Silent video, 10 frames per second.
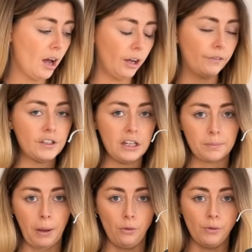I obviously
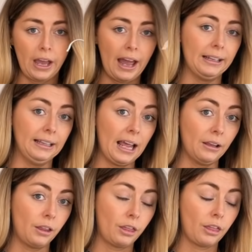spoke at
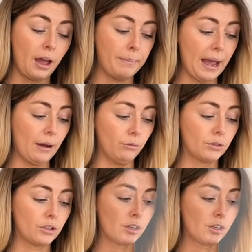length about